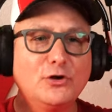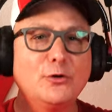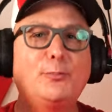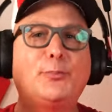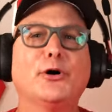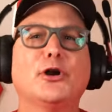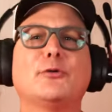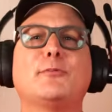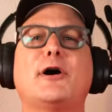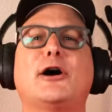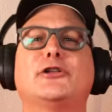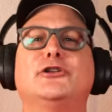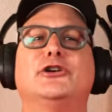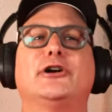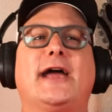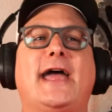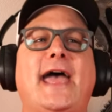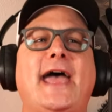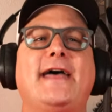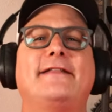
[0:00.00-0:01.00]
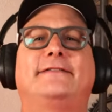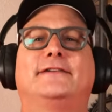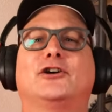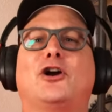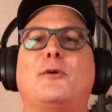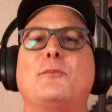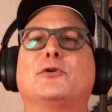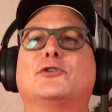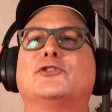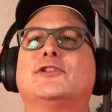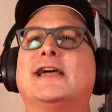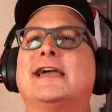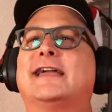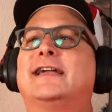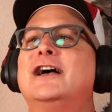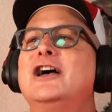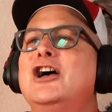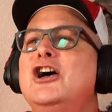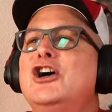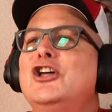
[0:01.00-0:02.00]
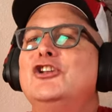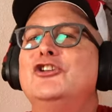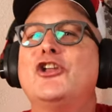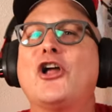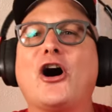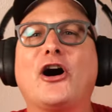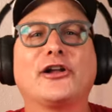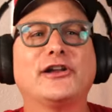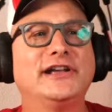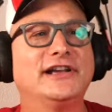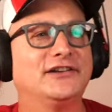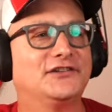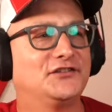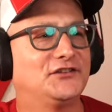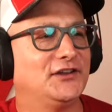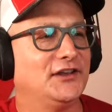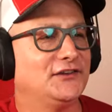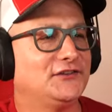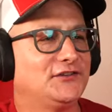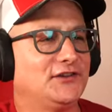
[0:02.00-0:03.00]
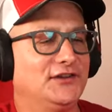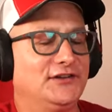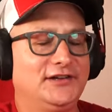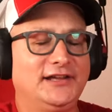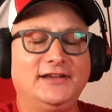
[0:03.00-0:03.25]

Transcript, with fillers: you put them on your head, they're almost like non-existent.